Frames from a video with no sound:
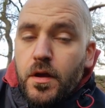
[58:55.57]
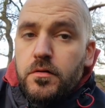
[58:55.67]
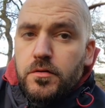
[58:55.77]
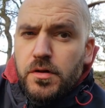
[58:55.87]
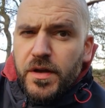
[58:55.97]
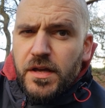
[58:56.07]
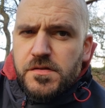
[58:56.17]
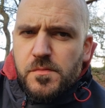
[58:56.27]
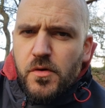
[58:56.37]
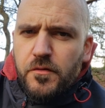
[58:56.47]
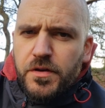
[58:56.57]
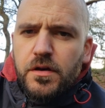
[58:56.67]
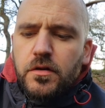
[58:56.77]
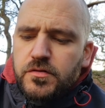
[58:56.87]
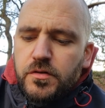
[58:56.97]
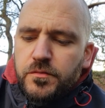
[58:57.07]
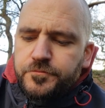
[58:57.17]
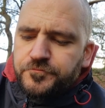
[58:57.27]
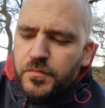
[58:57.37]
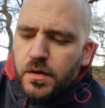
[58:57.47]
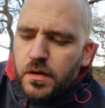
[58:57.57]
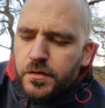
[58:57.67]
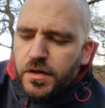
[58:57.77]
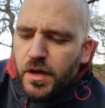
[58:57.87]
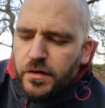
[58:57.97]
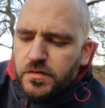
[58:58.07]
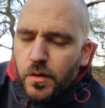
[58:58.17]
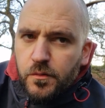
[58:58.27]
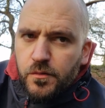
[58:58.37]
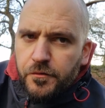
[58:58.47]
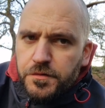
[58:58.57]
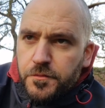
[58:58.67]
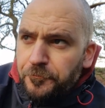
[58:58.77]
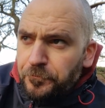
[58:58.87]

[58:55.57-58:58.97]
I'm going to be getting some more videos done in the next 12 months.